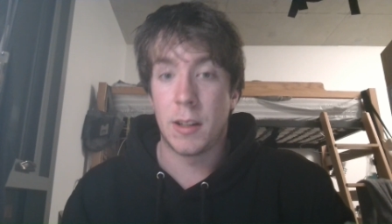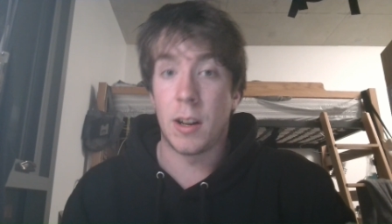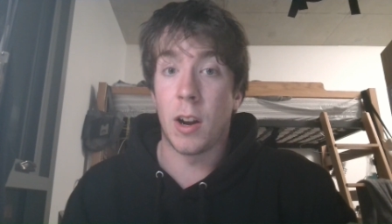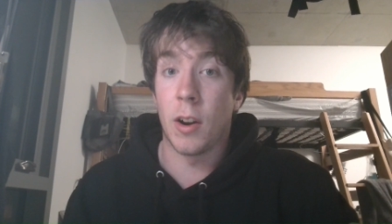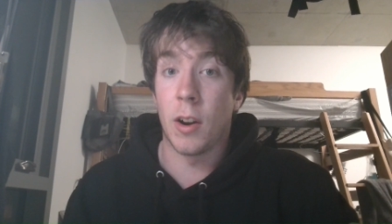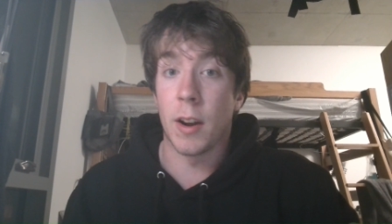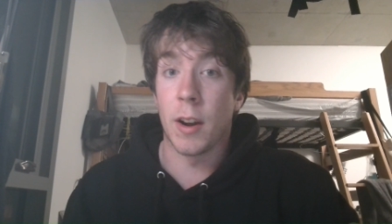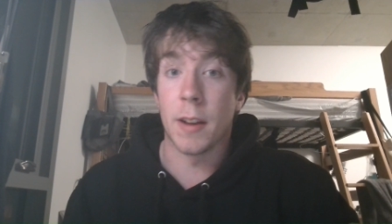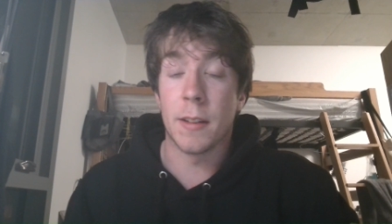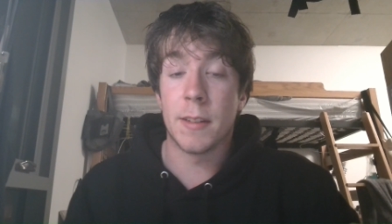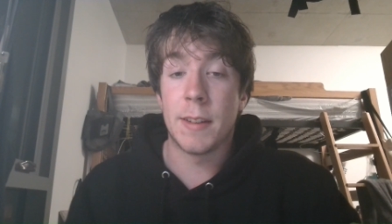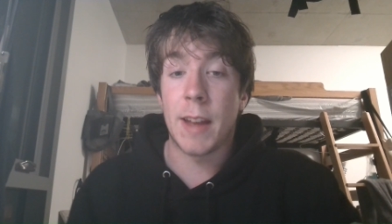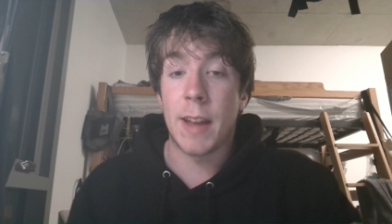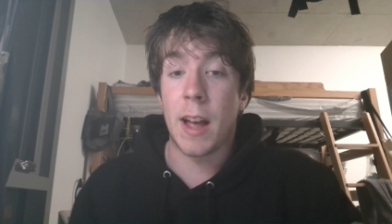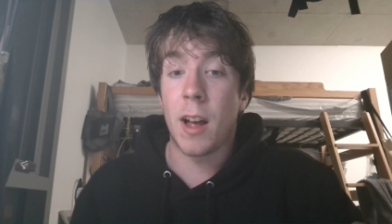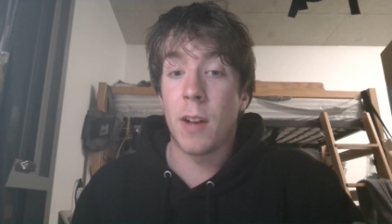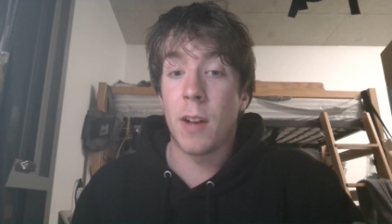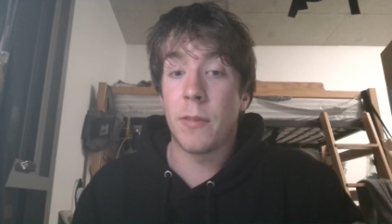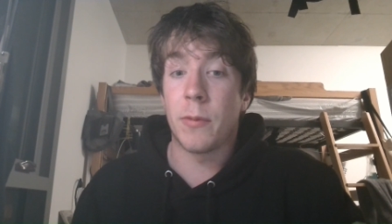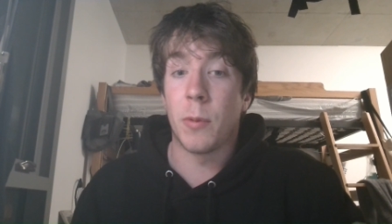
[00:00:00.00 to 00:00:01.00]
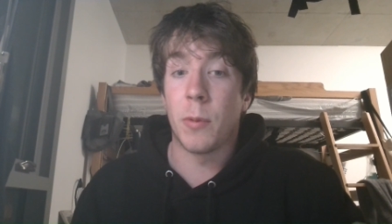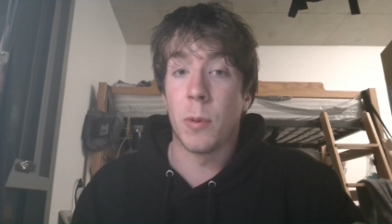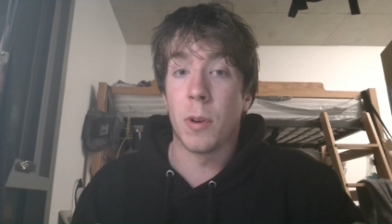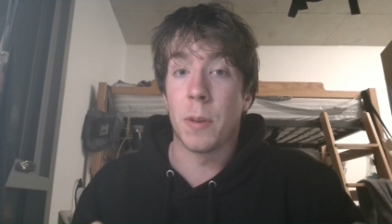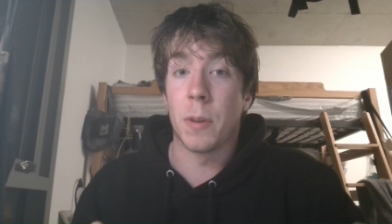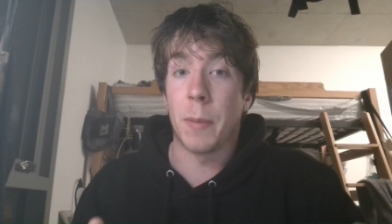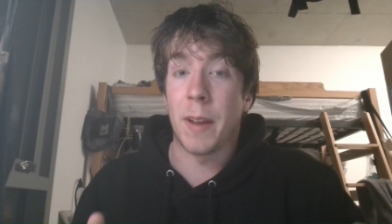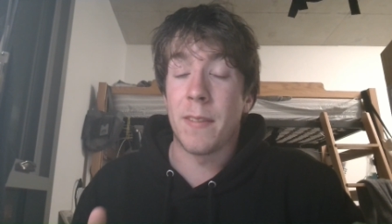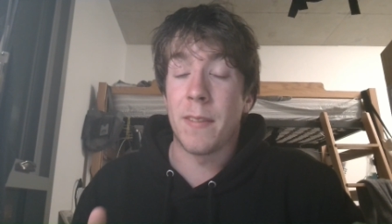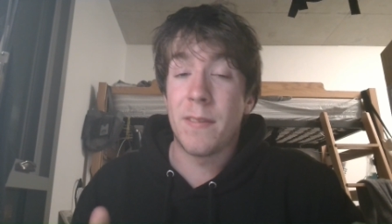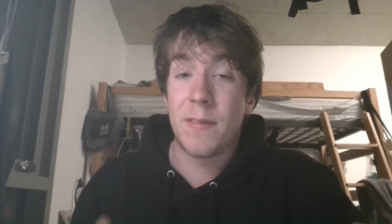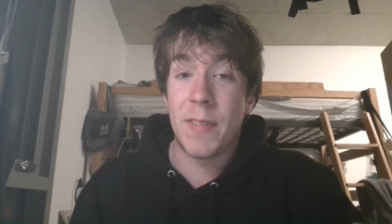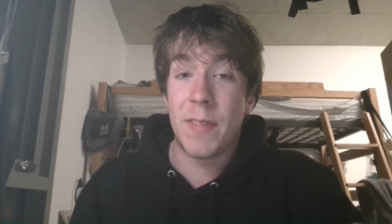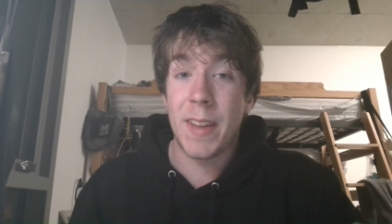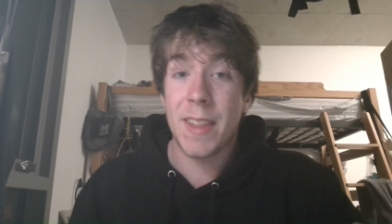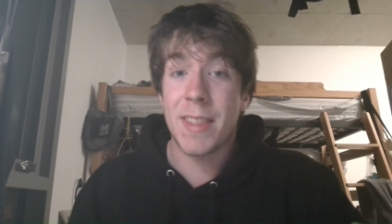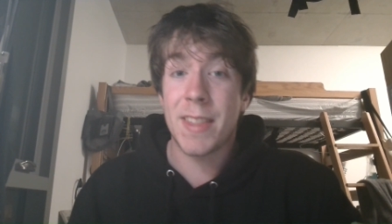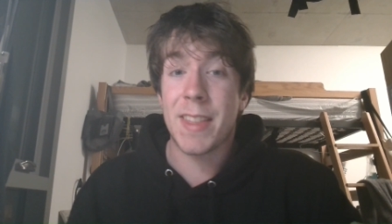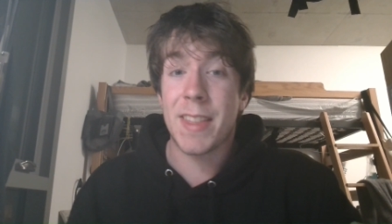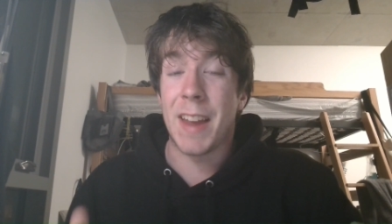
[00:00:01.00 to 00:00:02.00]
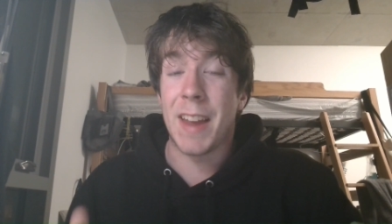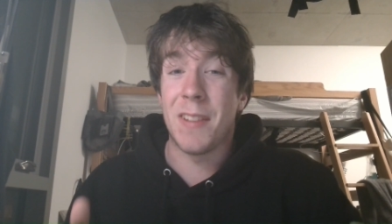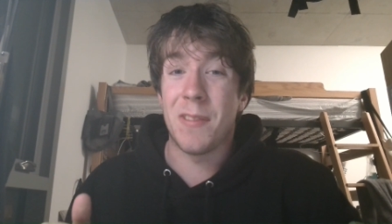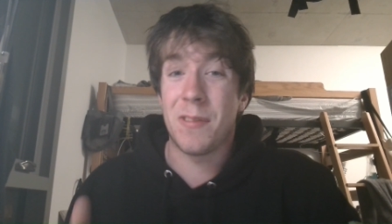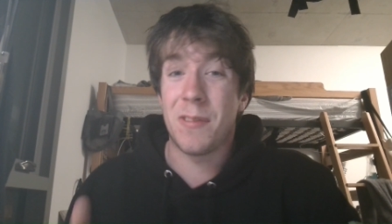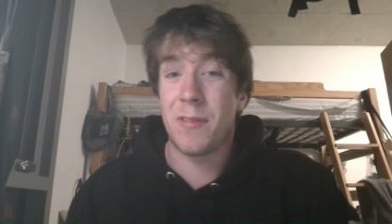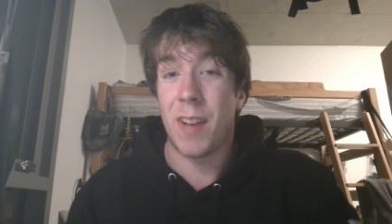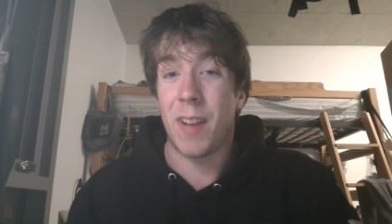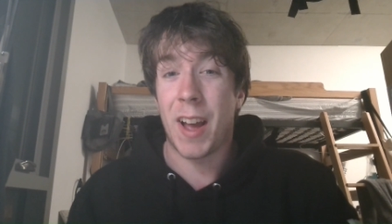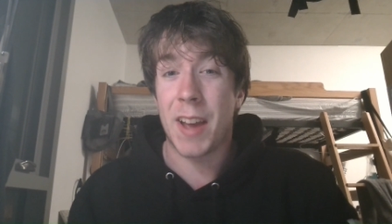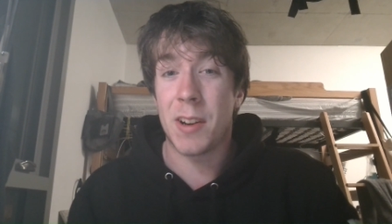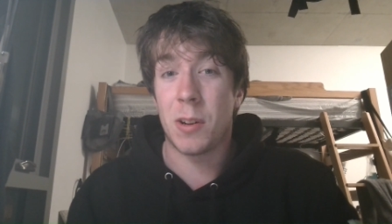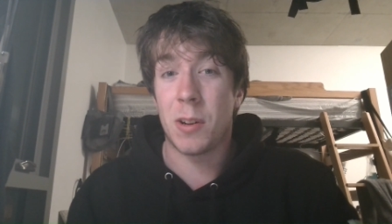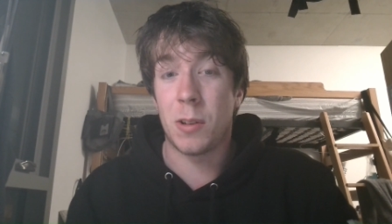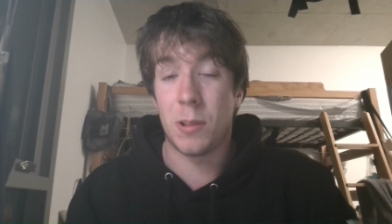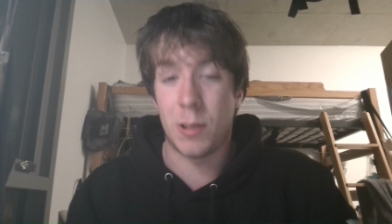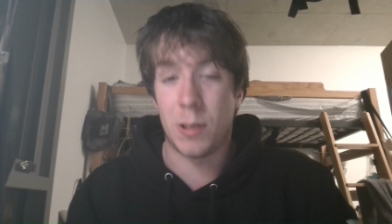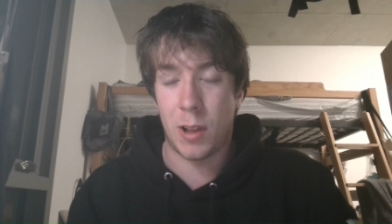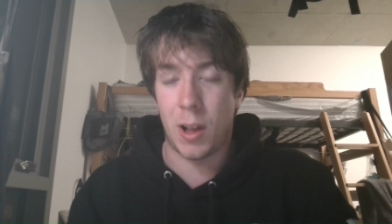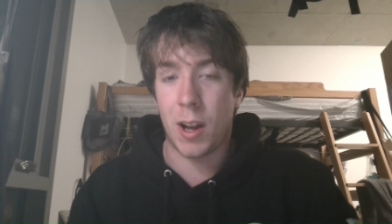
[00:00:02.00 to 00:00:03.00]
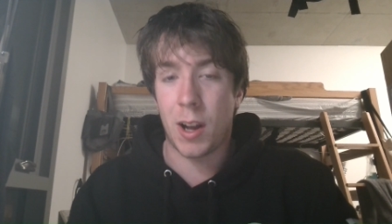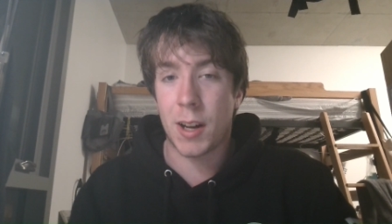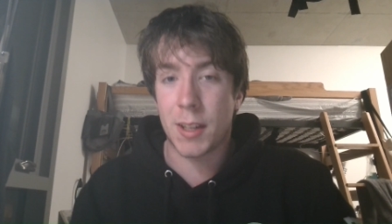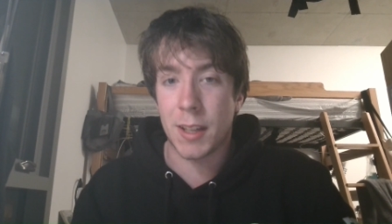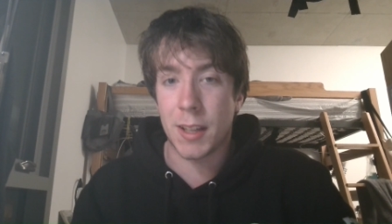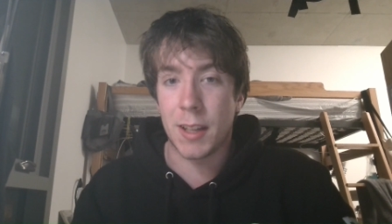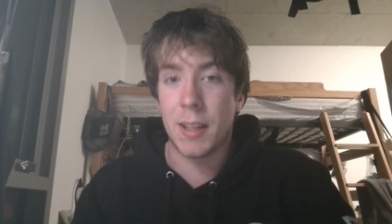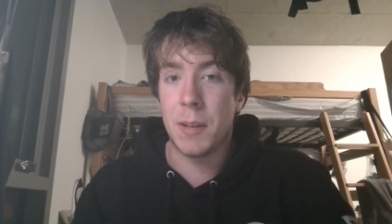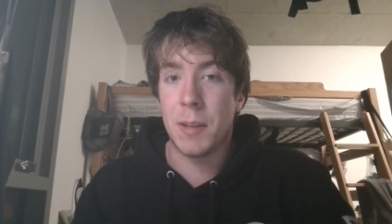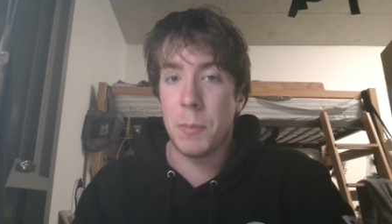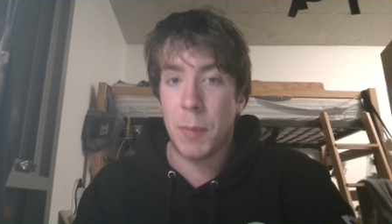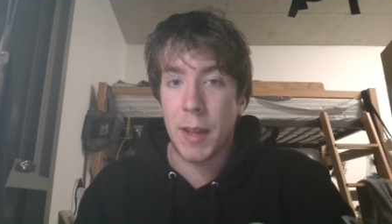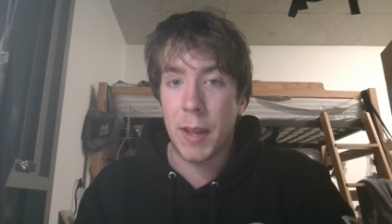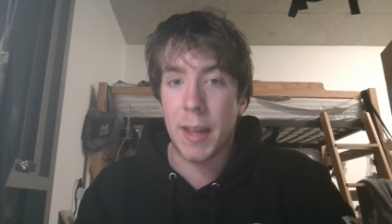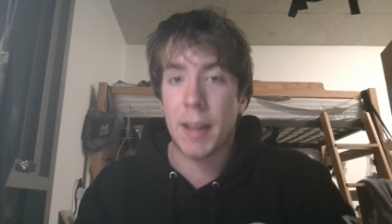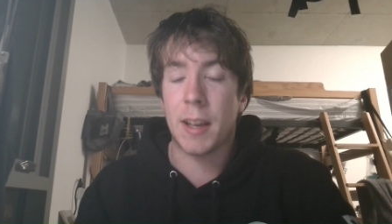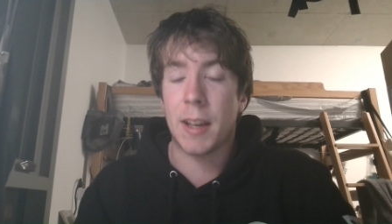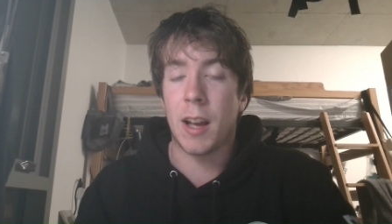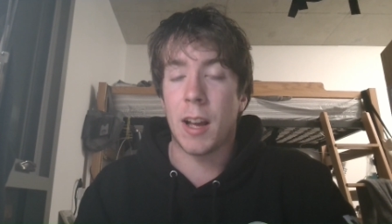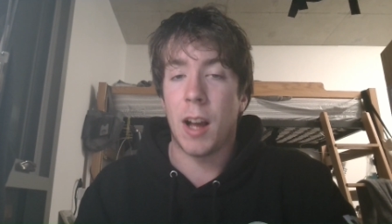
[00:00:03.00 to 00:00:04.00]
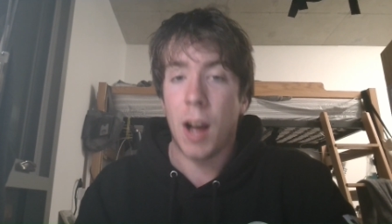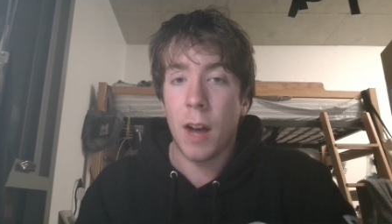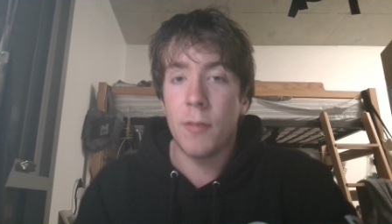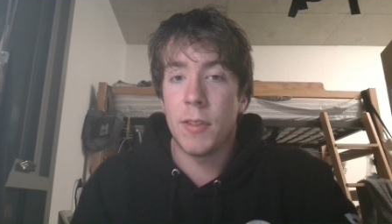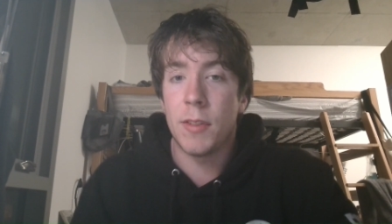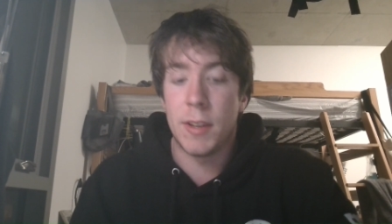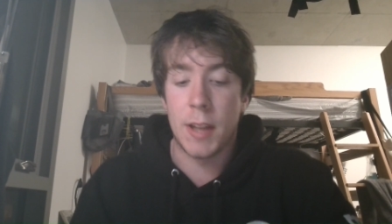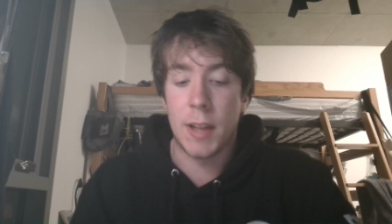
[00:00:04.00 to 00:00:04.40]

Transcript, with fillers: All right, now for my fifth and final locked in pick of the